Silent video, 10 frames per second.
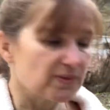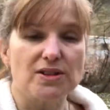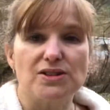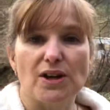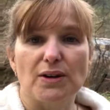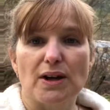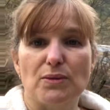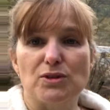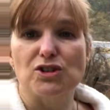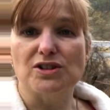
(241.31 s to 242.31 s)
So it
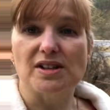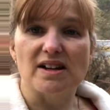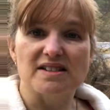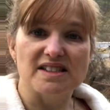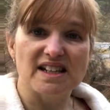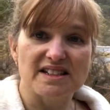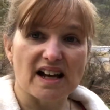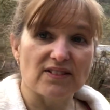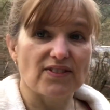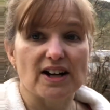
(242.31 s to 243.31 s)
was just a
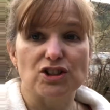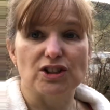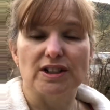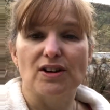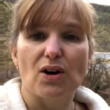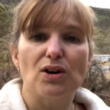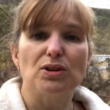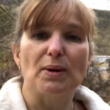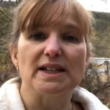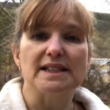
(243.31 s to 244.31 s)
zigzag fashion all the
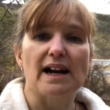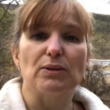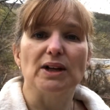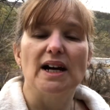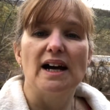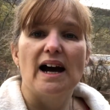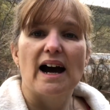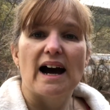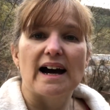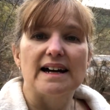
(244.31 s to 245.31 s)
way down,
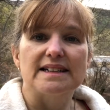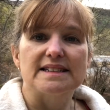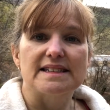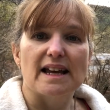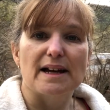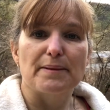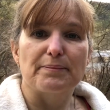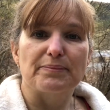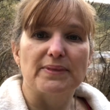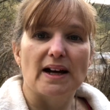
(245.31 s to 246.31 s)
and
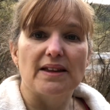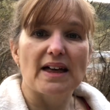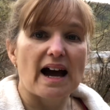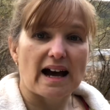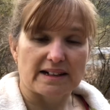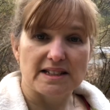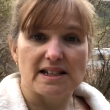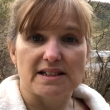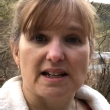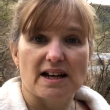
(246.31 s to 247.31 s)
that
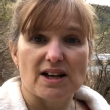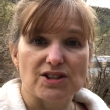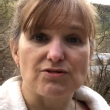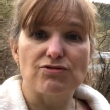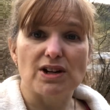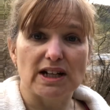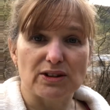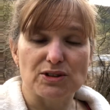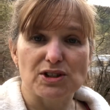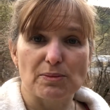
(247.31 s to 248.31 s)
acted as a really
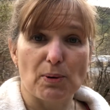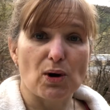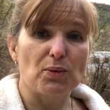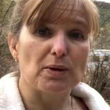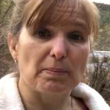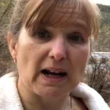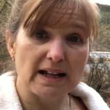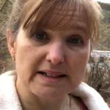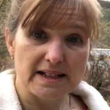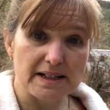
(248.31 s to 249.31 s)
good support with
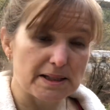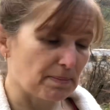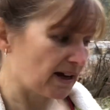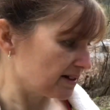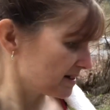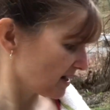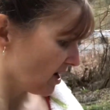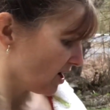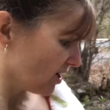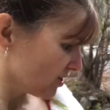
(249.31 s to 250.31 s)
plenty of space,
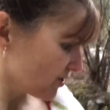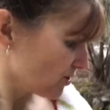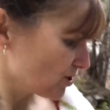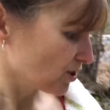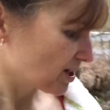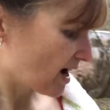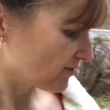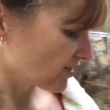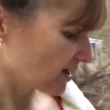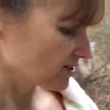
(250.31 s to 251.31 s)
so you could have
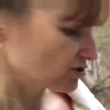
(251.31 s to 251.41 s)
things